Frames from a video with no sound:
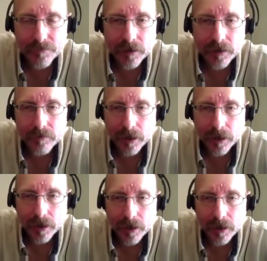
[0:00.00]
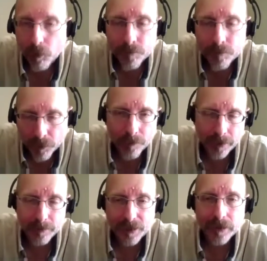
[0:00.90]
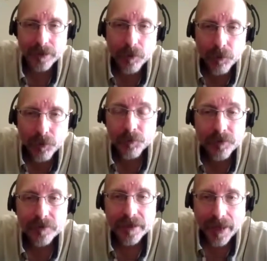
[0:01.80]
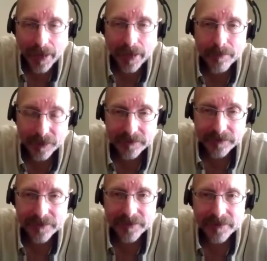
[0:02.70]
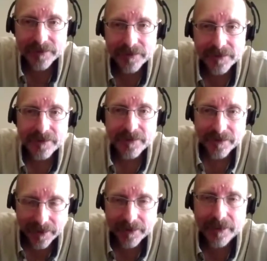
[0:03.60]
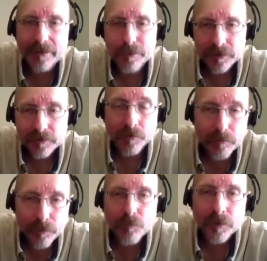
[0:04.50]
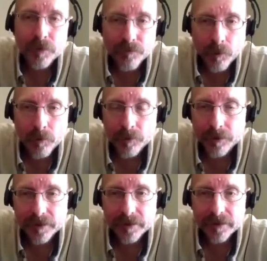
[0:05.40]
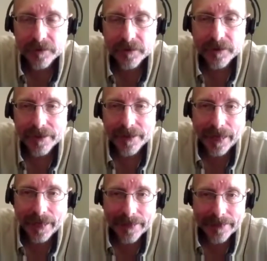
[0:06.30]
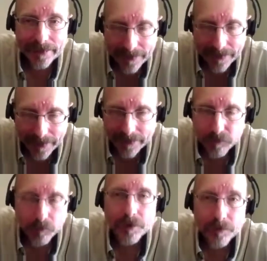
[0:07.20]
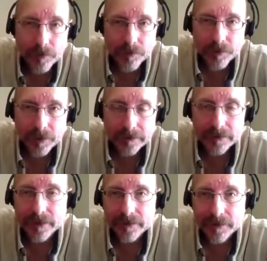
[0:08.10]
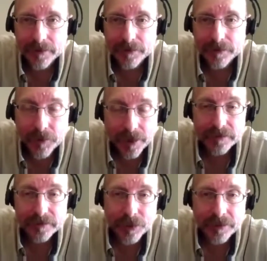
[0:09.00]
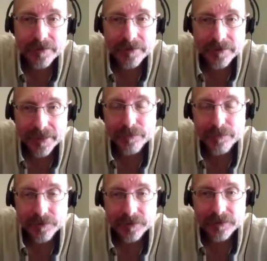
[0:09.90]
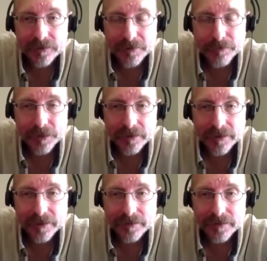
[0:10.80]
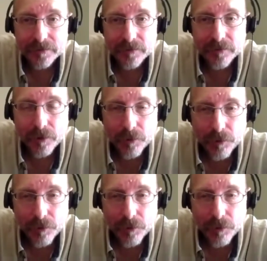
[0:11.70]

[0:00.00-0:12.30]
kind of our old programming, our old habits that keep us from moving forward. And that's one of the things that you guys bring to the table, is the ability to